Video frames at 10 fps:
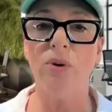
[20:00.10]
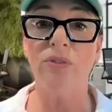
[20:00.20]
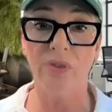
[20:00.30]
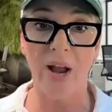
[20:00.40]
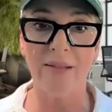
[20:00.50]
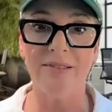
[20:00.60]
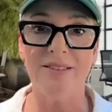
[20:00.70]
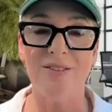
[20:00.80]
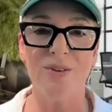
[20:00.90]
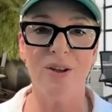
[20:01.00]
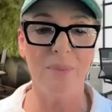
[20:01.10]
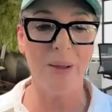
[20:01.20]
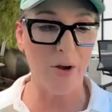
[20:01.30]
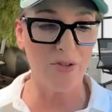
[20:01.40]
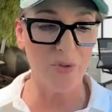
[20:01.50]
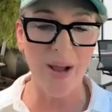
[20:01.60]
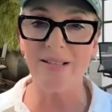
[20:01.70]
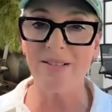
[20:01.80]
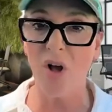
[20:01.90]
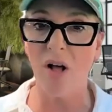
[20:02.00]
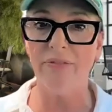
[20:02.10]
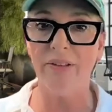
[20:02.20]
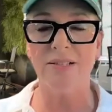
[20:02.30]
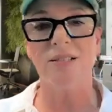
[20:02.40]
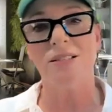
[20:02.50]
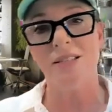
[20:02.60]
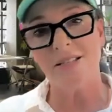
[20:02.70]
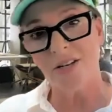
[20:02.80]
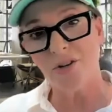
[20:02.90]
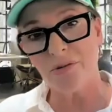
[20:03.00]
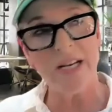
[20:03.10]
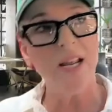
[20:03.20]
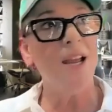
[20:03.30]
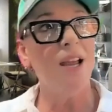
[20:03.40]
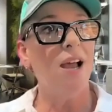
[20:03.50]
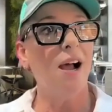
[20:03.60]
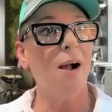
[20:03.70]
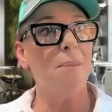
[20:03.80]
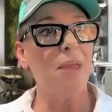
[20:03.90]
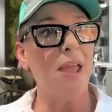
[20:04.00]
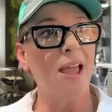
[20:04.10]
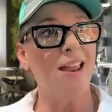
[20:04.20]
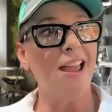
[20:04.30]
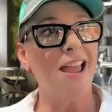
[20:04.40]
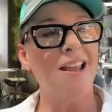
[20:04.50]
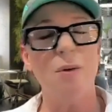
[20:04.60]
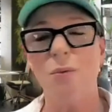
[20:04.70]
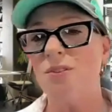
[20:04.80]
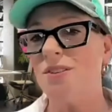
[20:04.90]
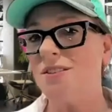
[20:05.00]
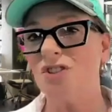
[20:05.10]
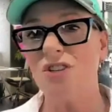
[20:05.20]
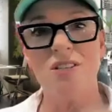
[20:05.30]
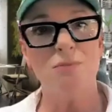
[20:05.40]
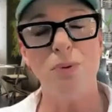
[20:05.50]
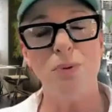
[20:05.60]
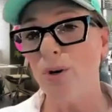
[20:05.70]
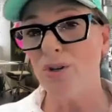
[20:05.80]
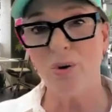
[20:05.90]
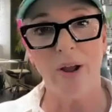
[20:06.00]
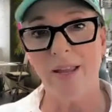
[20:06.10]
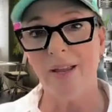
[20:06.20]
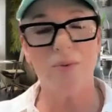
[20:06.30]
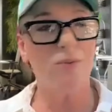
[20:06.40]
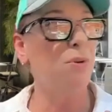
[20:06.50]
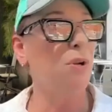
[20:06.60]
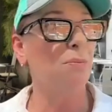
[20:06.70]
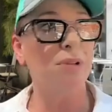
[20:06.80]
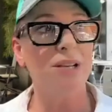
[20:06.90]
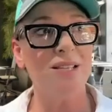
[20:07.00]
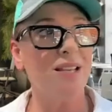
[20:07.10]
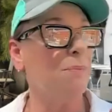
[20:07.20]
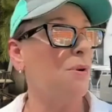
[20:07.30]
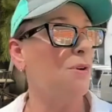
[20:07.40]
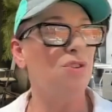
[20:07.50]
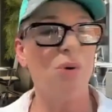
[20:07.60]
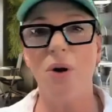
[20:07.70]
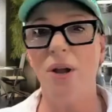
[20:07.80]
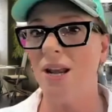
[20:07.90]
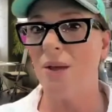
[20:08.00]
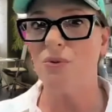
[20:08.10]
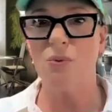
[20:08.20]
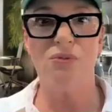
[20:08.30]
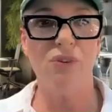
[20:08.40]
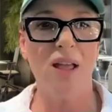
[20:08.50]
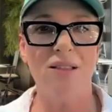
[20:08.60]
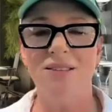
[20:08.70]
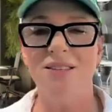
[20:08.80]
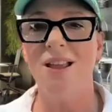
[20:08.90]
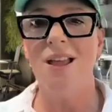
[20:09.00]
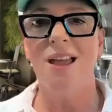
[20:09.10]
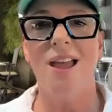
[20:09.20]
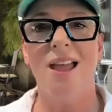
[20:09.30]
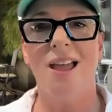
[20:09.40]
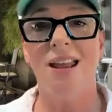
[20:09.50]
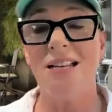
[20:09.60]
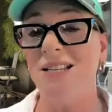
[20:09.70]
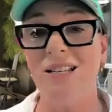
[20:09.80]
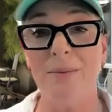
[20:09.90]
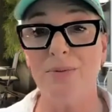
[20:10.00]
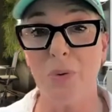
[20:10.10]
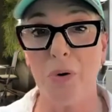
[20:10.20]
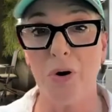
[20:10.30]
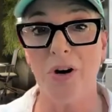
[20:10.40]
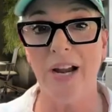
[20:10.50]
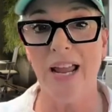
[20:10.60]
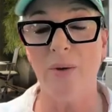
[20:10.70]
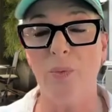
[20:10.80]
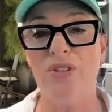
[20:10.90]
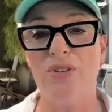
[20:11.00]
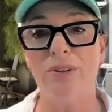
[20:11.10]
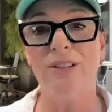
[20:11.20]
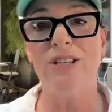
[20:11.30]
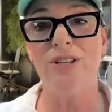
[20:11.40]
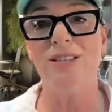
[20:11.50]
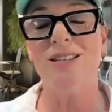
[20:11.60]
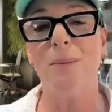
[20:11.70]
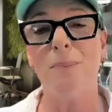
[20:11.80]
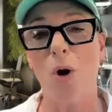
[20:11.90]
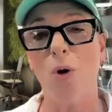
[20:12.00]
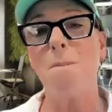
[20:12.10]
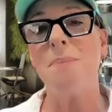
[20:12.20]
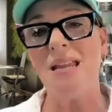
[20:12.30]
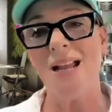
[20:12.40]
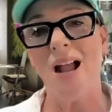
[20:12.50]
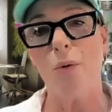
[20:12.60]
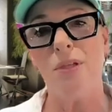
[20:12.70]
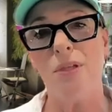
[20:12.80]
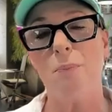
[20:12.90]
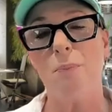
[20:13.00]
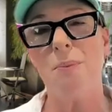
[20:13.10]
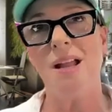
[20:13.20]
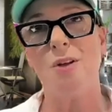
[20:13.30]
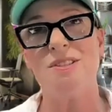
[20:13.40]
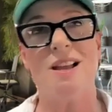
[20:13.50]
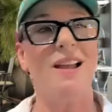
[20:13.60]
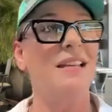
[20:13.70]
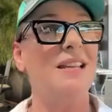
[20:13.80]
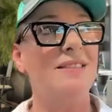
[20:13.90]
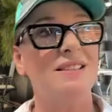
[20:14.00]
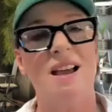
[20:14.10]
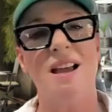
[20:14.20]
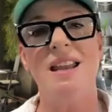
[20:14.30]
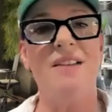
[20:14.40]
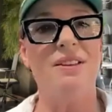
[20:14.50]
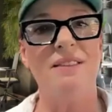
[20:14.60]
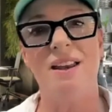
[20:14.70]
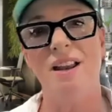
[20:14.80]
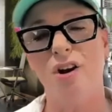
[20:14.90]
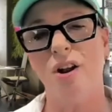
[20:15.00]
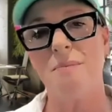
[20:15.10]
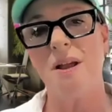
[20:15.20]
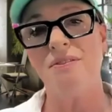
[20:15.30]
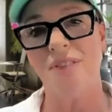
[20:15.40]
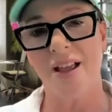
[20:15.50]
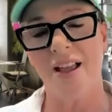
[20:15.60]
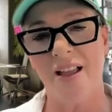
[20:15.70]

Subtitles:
with friends. So I've been out twice golfing since this injury. And it was just pure joy. It was pure bliss and pure joy. And I was with friends and I didn't keep score. And it was really just about being out there, being outside in the sun, having that air on my face,